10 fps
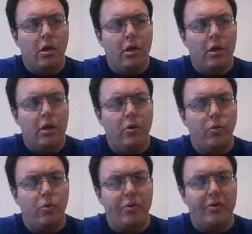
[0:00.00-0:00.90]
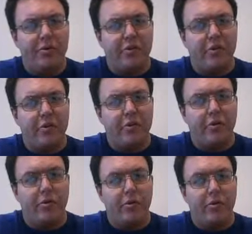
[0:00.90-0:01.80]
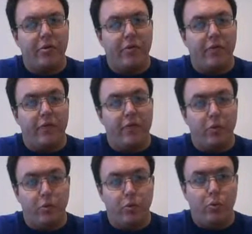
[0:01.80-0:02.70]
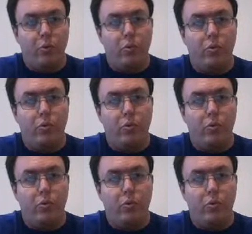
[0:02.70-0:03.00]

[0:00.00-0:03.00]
He was in a few